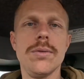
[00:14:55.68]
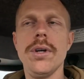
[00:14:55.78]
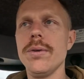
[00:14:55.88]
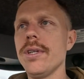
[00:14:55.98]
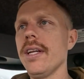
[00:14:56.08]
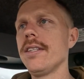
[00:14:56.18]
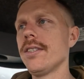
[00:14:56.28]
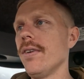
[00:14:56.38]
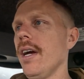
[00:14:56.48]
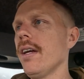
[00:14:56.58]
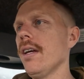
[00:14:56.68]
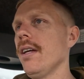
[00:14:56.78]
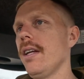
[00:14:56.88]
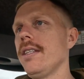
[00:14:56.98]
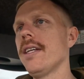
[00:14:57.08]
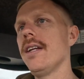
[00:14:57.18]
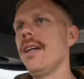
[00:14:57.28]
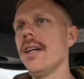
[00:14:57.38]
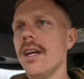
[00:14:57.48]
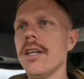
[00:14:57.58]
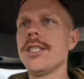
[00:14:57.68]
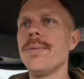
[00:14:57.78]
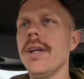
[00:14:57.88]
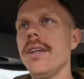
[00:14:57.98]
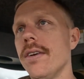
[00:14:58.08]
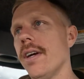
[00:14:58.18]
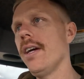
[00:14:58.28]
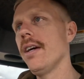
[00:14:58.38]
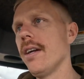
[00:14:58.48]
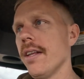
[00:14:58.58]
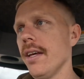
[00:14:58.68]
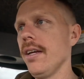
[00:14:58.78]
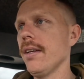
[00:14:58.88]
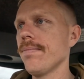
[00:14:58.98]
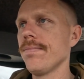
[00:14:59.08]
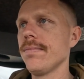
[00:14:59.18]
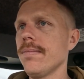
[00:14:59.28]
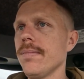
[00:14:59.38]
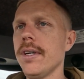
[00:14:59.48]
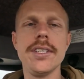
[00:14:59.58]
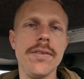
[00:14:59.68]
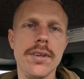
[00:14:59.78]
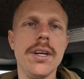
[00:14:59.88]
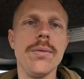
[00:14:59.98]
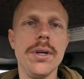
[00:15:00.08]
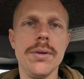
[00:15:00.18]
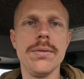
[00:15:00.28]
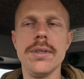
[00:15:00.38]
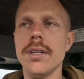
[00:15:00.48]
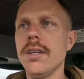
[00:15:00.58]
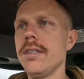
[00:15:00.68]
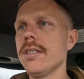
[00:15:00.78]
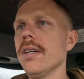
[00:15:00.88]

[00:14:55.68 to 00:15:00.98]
Well, Dad just rang and he said, are you going to go spreading urea? And I think I definitely will. It's